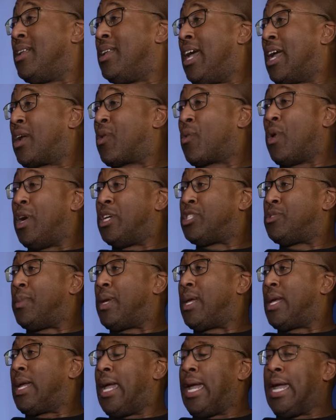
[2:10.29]
That mm-hmm. crushed
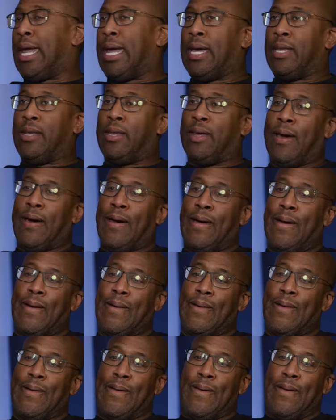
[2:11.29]
me. And
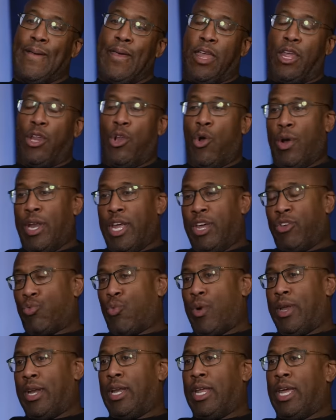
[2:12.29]
uh, you know, it is
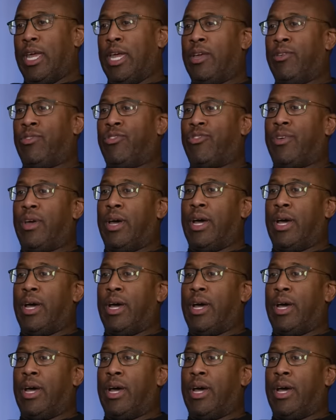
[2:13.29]
what it is.